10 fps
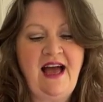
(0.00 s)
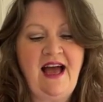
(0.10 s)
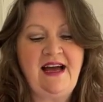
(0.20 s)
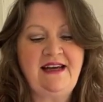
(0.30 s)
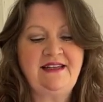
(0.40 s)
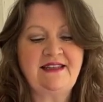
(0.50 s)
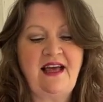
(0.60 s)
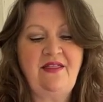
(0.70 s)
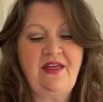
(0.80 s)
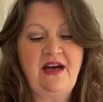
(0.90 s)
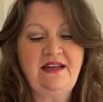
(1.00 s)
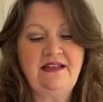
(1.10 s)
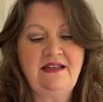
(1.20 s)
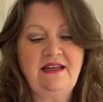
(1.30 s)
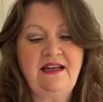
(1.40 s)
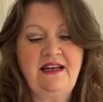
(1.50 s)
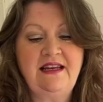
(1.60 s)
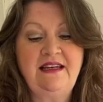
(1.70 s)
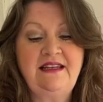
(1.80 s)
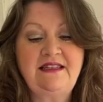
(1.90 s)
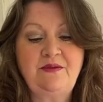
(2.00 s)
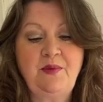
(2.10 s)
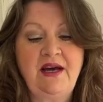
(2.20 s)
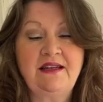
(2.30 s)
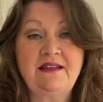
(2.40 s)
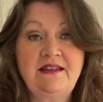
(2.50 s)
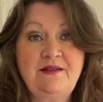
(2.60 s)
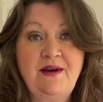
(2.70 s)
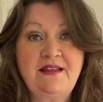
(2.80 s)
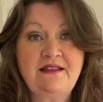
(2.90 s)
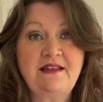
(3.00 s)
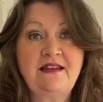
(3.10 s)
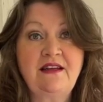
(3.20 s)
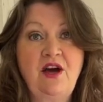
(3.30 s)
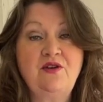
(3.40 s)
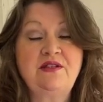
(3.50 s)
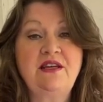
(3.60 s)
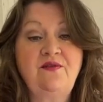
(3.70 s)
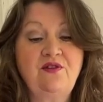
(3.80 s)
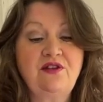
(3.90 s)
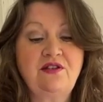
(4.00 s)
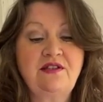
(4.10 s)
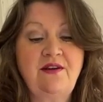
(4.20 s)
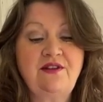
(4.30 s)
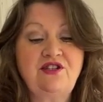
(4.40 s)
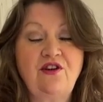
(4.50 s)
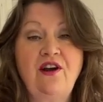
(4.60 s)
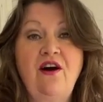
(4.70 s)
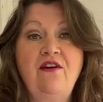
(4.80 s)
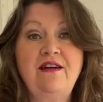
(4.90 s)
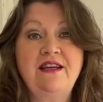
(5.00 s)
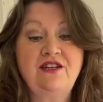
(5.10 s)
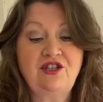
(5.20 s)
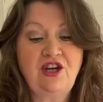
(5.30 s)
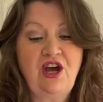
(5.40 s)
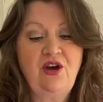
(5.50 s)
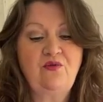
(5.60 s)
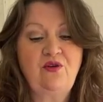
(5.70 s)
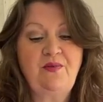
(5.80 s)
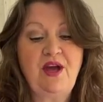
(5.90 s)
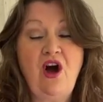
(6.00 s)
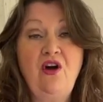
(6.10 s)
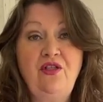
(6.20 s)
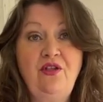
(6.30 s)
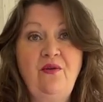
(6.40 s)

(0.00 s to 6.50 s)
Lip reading: And that little knitting pattern to make this little cozy for a Terry's Chocolate Orange will be on the